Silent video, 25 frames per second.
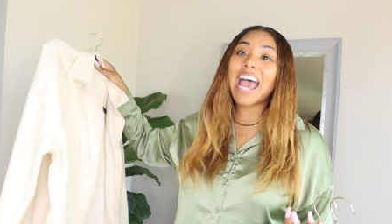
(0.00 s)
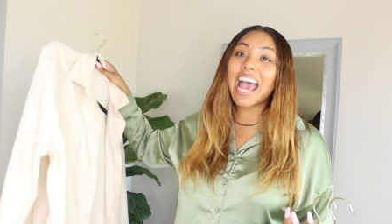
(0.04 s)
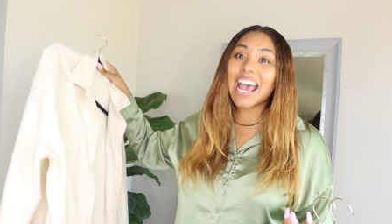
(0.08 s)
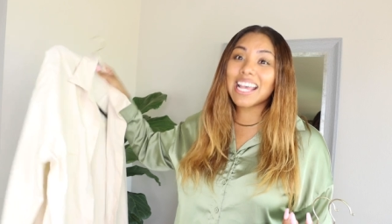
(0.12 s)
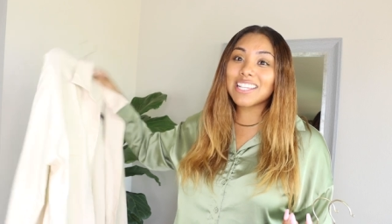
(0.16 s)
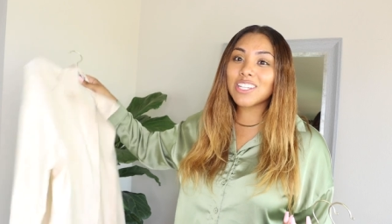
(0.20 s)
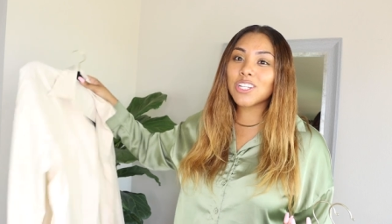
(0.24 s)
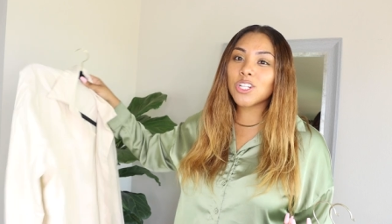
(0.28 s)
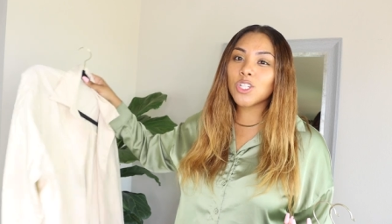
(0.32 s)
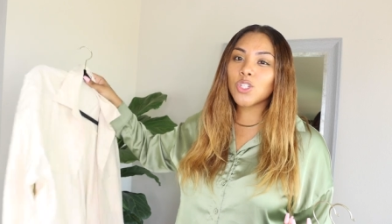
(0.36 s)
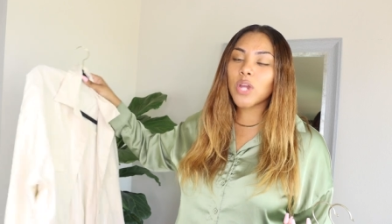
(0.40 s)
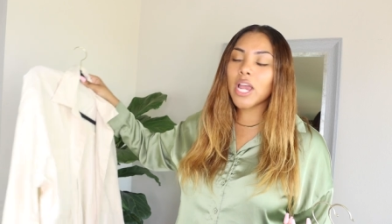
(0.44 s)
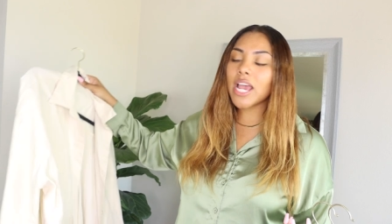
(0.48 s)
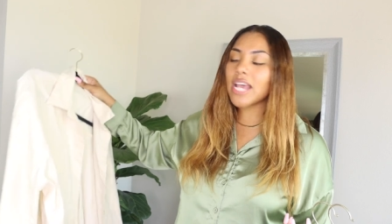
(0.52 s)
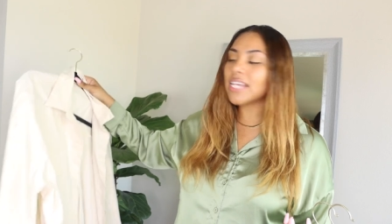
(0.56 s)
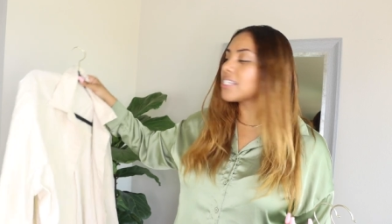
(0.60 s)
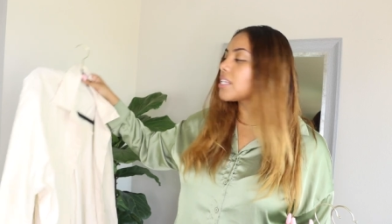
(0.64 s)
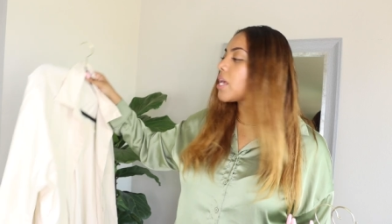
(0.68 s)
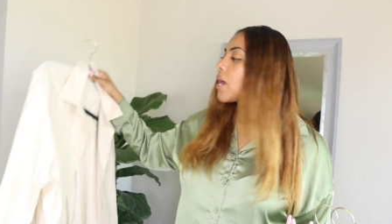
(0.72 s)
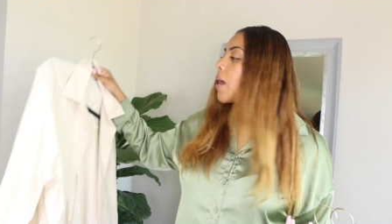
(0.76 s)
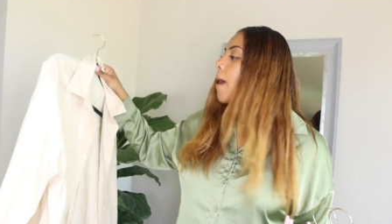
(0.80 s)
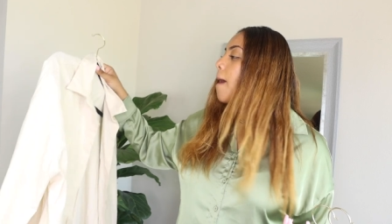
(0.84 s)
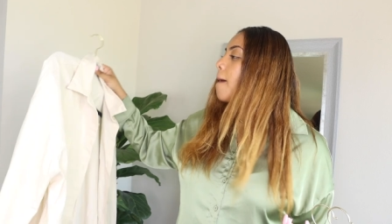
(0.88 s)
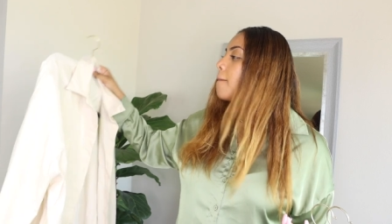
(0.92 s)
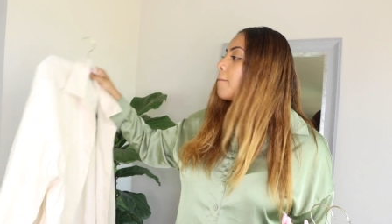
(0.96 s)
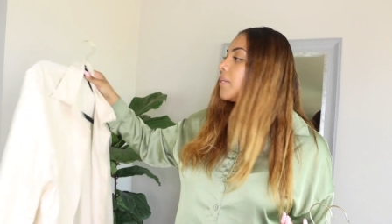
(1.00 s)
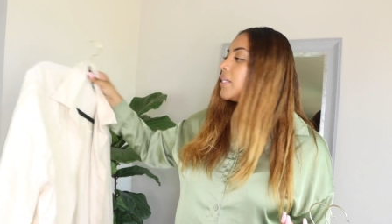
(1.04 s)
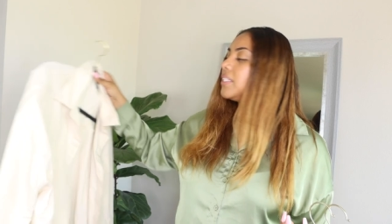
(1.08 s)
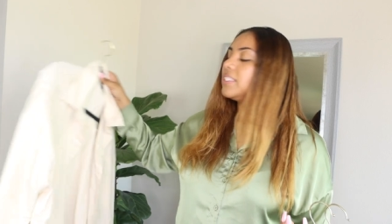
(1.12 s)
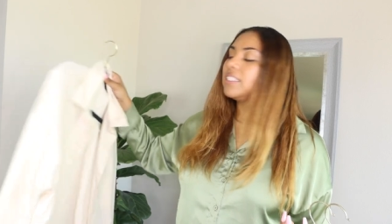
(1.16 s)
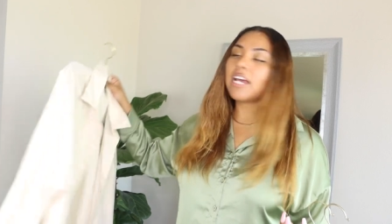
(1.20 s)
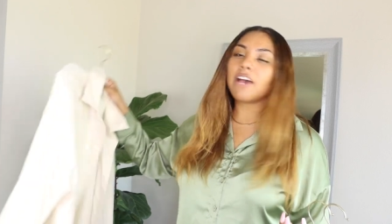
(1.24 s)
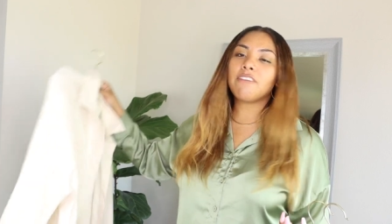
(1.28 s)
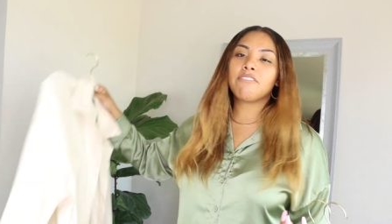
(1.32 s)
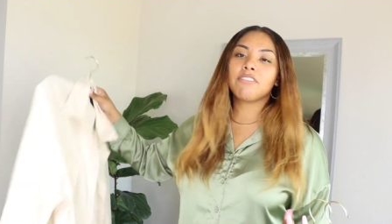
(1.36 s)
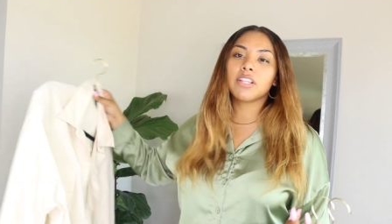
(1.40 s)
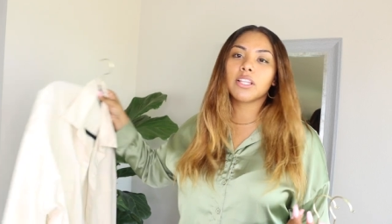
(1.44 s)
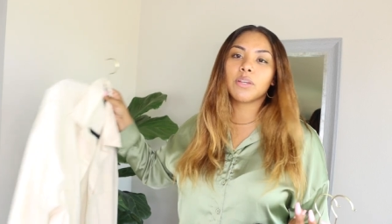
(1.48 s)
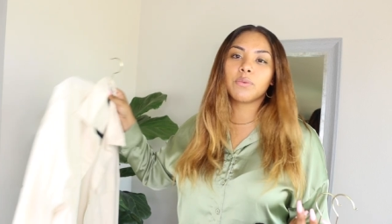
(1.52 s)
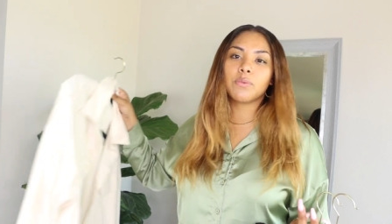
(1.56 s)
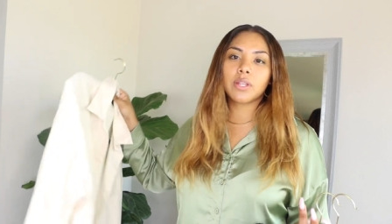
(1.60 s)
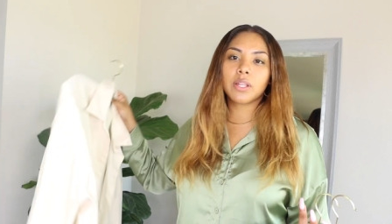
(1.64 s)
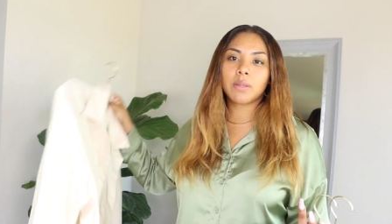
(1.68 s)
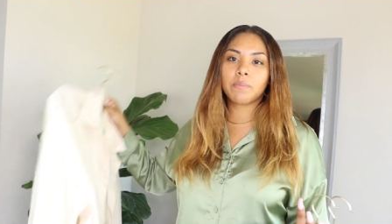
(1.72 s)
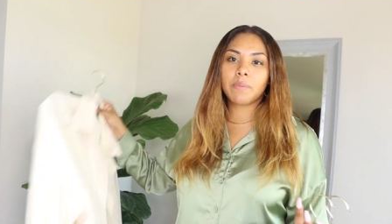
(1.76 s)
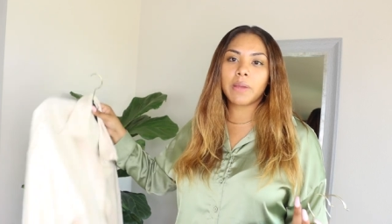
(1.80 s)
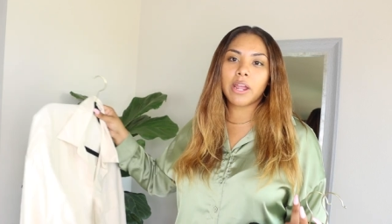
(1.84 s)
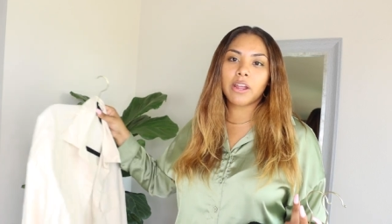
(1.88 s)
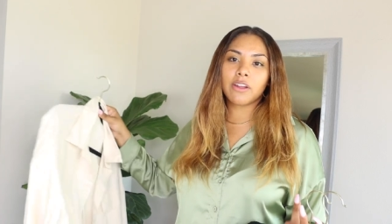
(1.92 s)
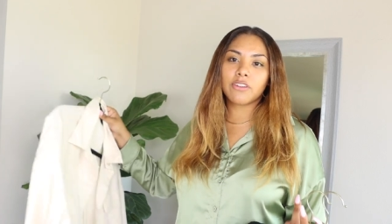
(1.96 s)
as a dress, but definitely with
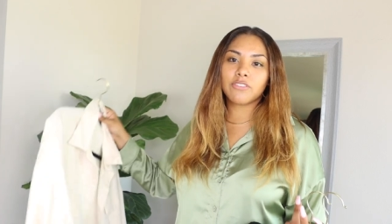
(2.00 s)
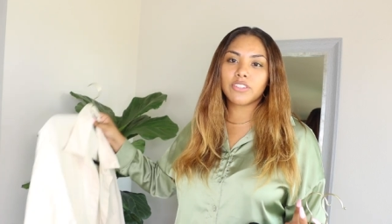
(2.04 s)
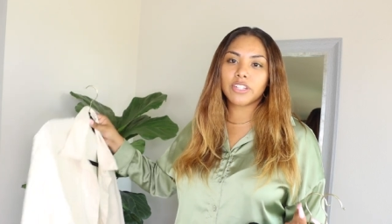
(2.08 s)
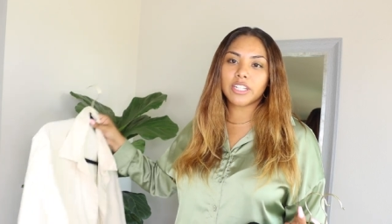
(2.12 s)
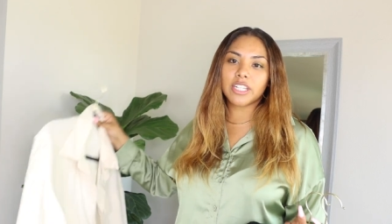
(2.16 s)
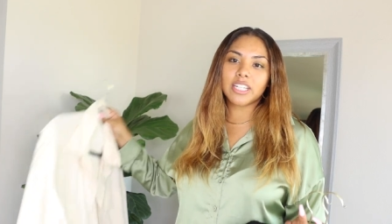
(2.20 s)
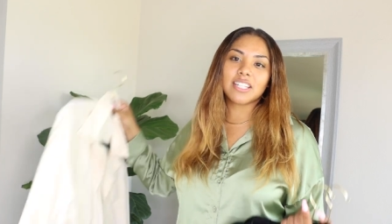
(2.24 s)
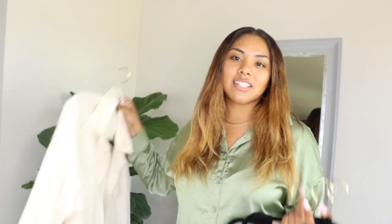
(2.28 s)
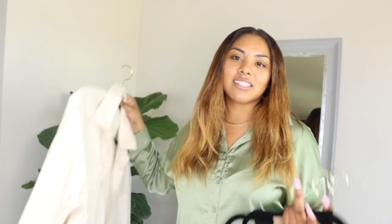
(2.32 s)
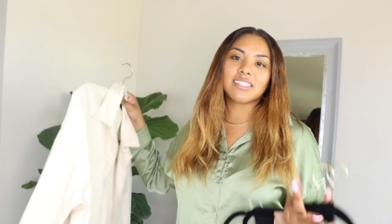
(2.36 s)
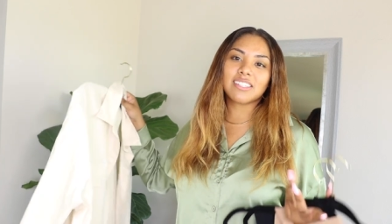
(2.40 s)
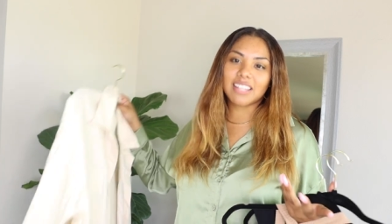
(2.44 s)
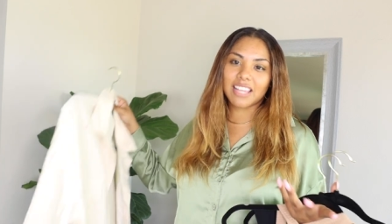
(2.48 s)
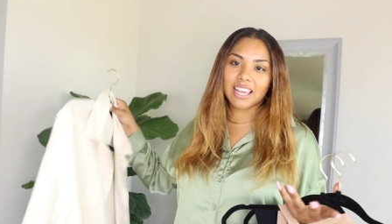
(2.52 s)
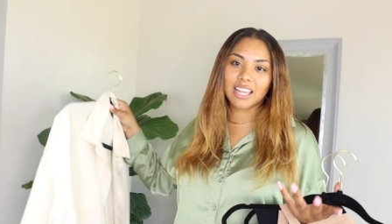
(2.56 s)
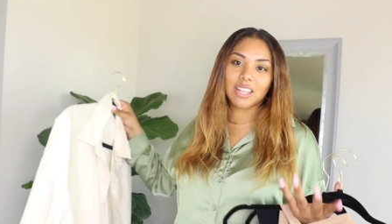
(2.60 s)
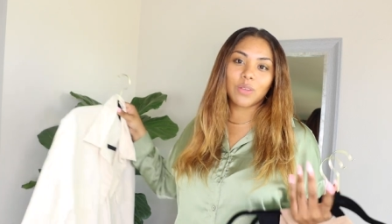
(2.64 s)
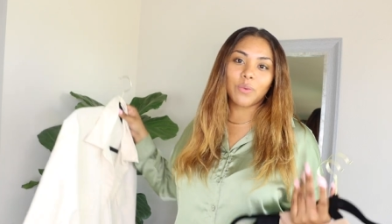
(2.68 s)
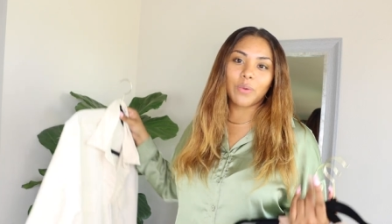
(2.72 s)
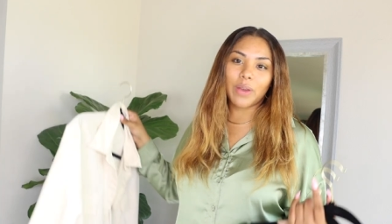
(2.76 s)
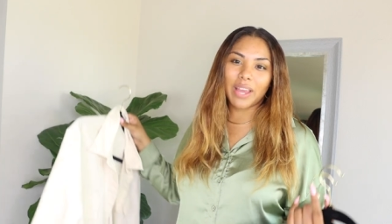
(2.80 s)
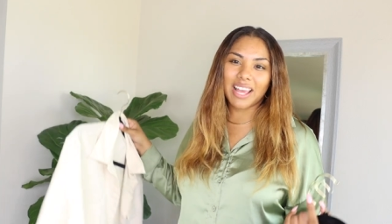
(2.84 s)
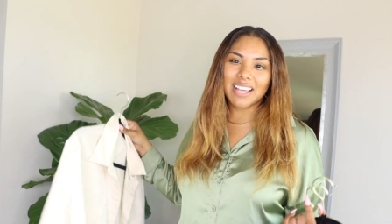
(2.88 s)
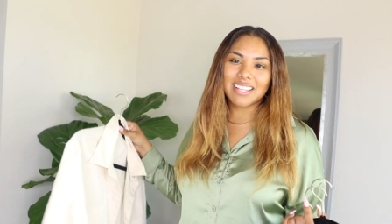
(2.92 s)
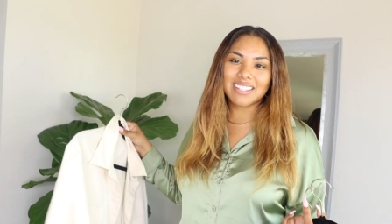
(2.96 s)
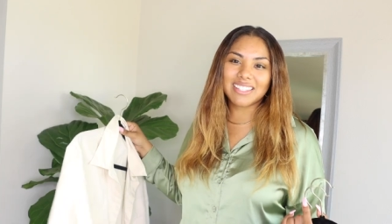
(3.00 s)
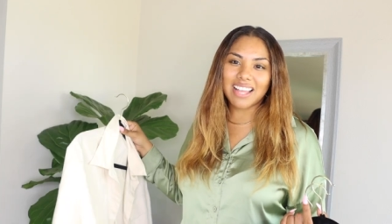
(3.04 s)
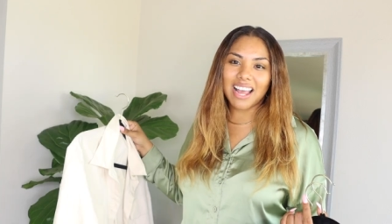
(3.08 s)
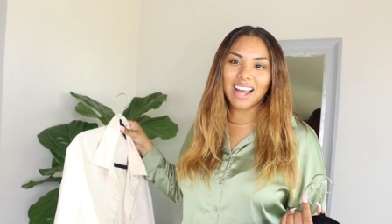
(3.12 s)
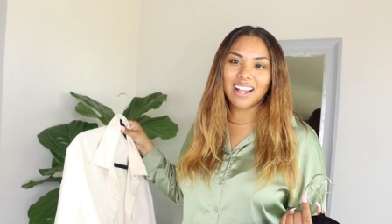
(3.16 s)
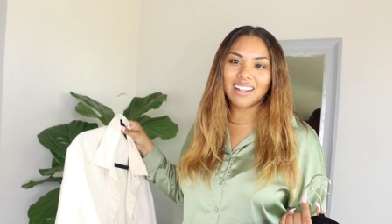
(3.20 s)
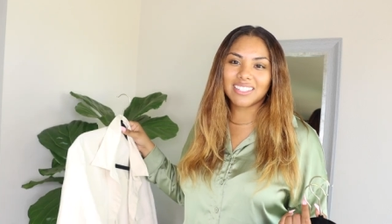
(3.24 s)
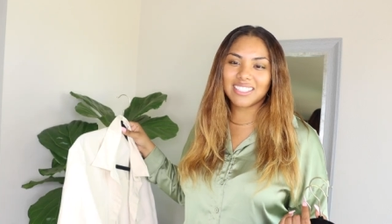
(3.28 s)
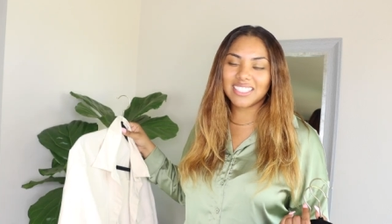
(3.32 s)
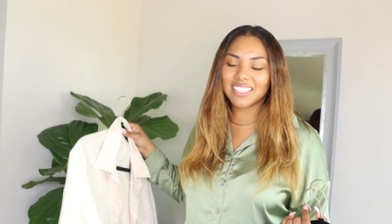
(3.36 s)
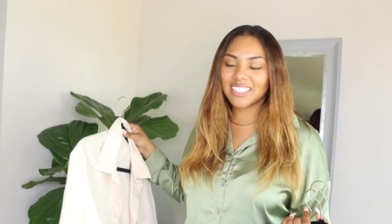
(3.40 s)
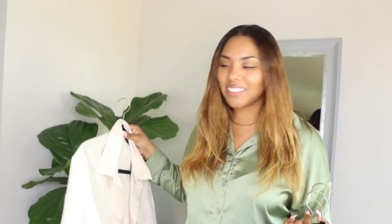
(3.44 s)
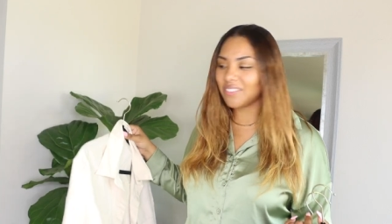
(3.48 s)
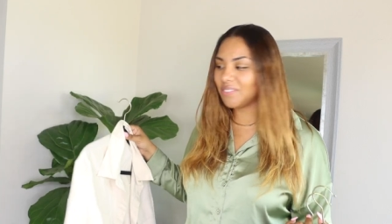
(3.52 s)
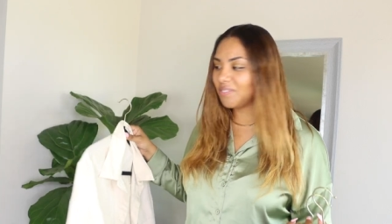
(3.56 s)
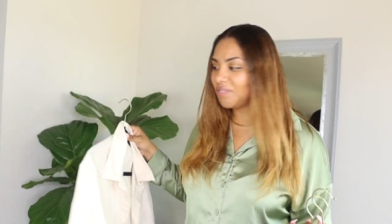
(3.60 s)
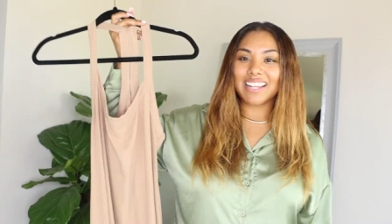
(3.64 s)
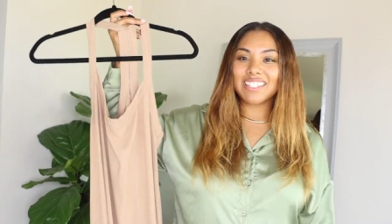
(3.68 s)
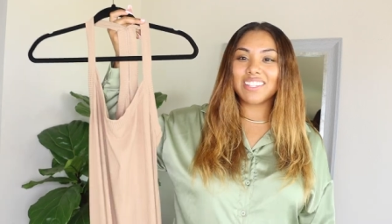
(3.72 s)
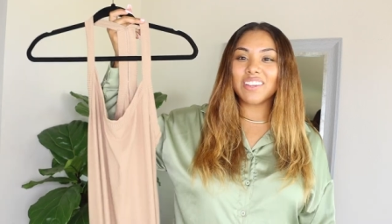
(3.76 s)
a pair of jeans and the way I styled it.